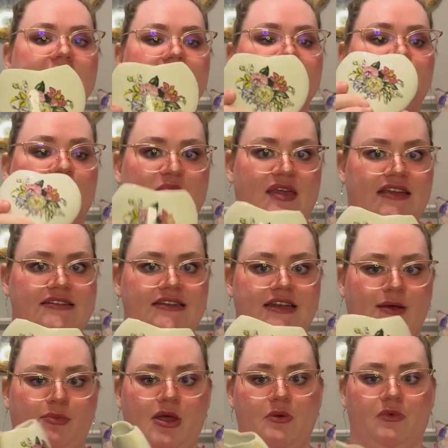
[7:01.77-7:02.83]
So I picked it
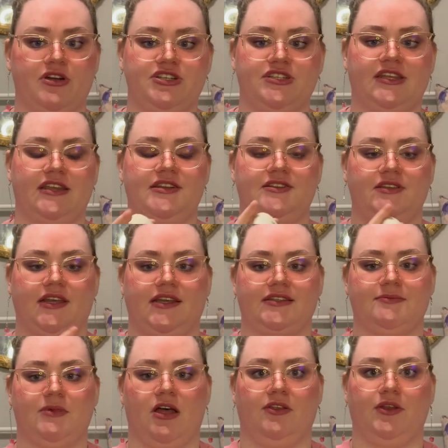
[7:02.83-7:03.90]
up, and we're just gonna do like a
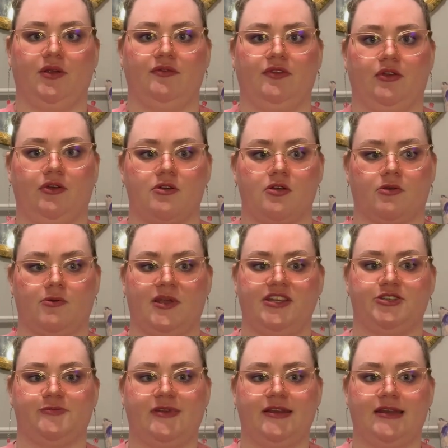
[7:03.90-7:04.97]
small little floral
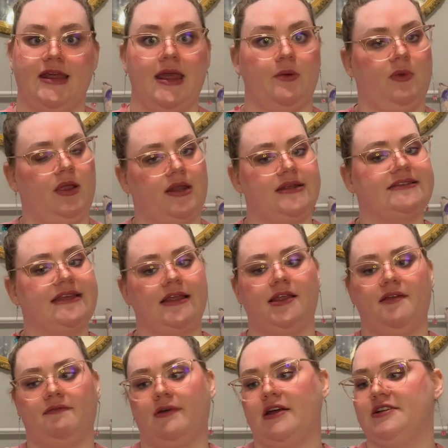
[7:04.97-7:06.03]
arrangement in it, and we're gonna sell
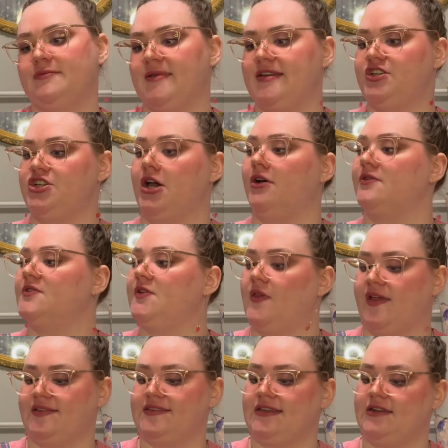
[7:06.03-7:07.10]
it for our spring show. So
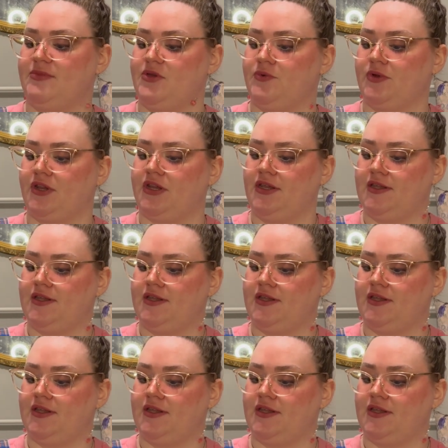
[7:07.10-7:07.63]
that's gonna be really